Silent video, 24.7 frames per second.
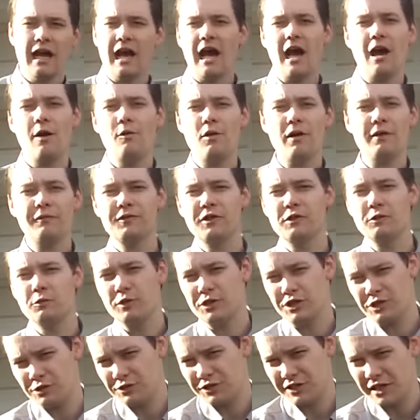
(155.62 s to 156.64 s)
How often
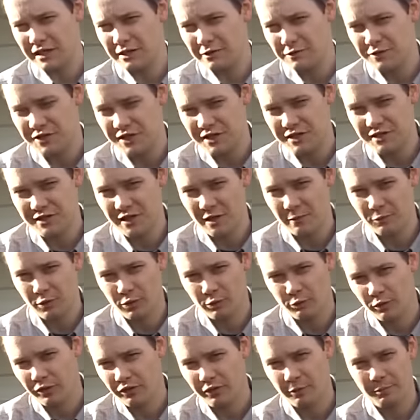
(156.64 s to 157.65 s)
would you say you see
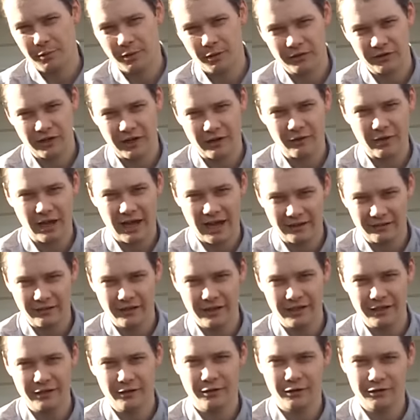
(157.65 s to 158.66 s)
someone with a burnt-out
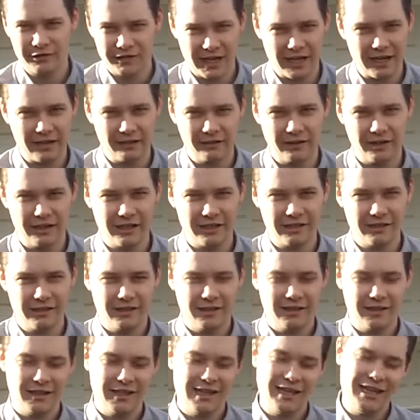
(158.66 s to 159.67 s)
headlight or taillight?
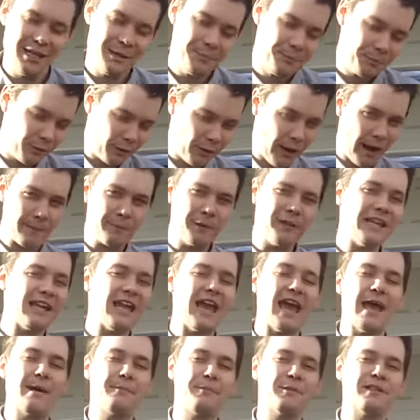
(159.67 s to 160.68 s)
It probably
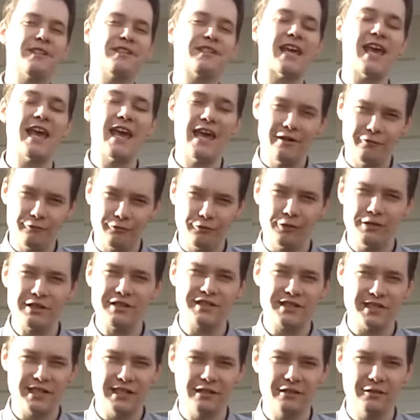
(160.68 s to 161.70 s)
happens every
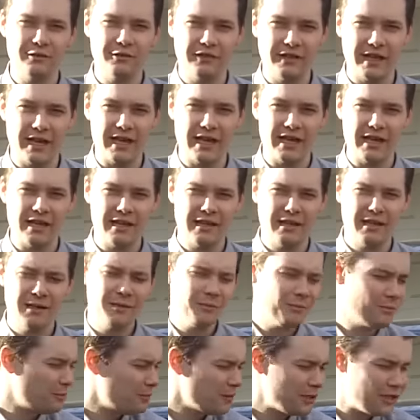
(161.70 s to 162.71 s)
single day,
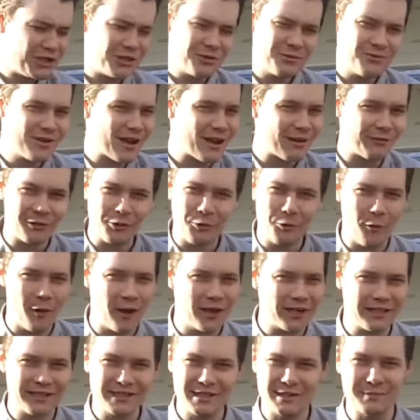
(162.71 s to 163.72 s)
but you never
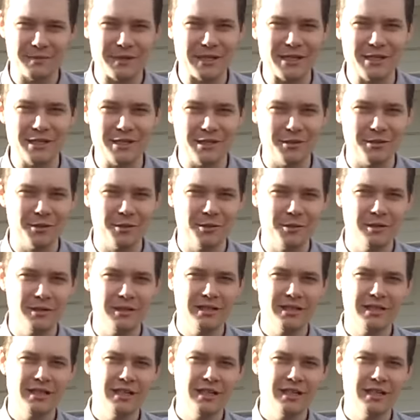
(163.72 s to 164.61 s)
want it to be you.